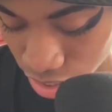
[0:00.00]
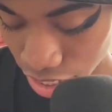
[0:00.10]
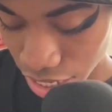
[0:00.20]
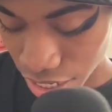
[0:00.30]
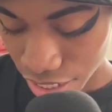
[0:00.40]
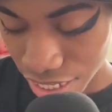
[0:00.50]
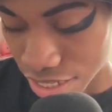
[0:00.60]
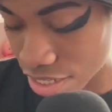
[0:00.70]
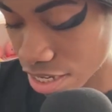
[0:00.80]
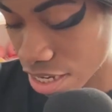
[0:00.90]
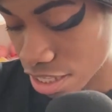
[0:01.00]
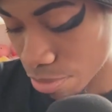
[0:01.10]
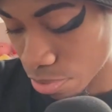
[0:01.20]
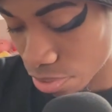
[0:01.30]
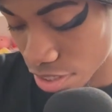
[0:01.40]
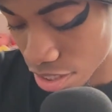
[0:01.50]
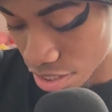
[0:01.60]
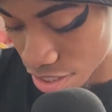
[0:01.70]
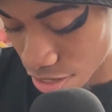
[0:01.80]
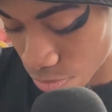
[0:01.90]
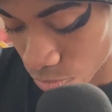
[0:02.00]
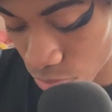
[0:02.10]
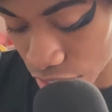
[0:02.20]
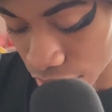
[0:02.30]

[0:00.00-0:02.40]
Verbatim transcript: Uh, yes, the booklet does come with